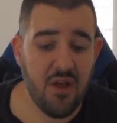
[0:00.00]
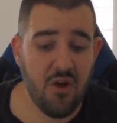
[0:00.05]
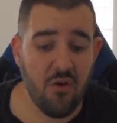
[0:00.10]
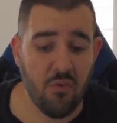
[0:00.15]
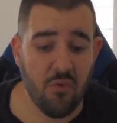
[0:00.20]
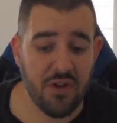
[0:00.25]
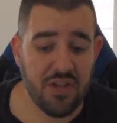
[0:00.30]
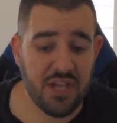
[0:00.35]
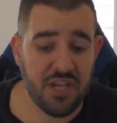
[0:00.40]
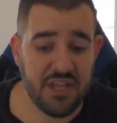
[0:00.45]

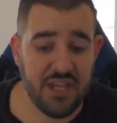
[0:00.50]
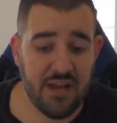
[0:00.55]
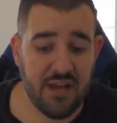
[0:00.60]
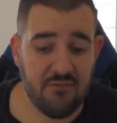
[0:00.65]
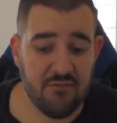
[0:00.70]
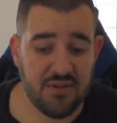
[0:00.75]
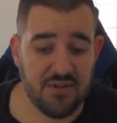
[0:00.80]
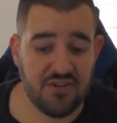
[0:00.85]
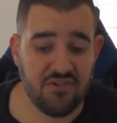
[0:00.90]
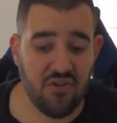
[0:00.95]
Whether that
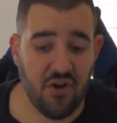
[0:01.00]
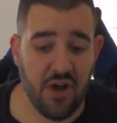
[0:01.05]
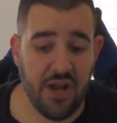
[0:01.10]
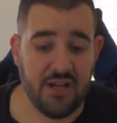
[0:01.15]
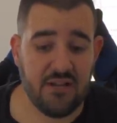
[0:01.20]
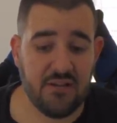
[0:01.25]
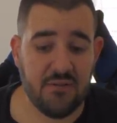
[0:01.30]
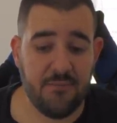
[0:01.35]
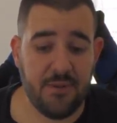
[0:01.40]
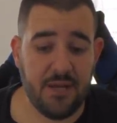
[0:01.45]
was trying
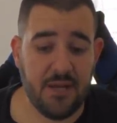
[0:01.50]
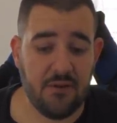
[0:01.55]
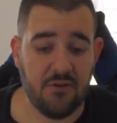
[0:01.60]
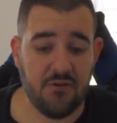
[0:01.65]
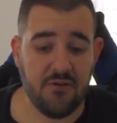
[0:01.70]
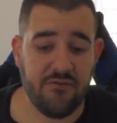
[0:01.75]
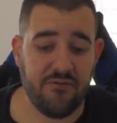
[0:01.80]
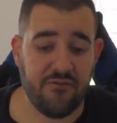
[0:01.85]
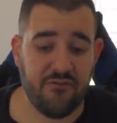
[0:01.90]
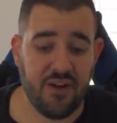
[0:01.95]
to be a
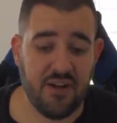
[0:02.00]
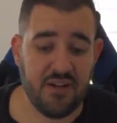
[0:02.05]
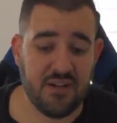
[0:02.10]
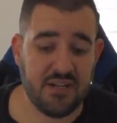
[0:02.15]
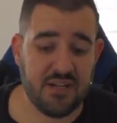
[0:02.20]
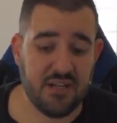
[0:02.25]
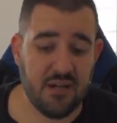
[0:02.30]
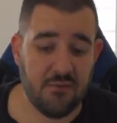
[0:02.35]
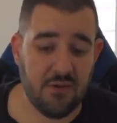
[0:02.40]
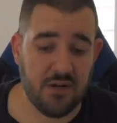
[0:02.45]
good friend to
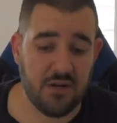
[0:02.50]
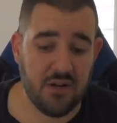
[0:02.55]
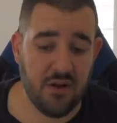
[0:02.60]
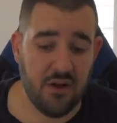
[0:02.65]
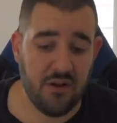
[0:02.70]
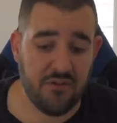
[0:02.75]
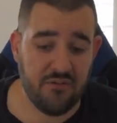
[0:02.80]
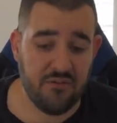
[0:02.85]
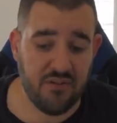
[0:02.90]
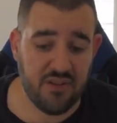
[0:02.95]
someone
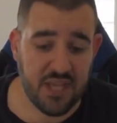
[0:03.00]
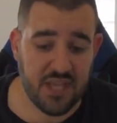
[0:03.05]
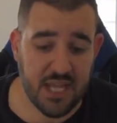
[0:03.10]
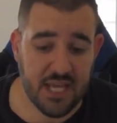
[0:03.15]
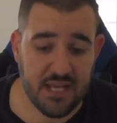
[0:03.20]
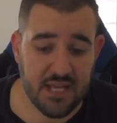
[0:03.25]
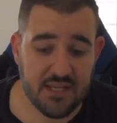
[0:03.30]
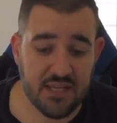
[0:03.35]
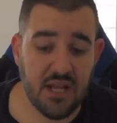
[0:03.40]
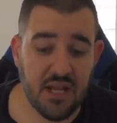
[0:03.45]
going through
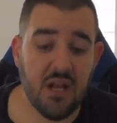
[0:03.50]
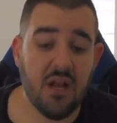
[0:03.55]
things,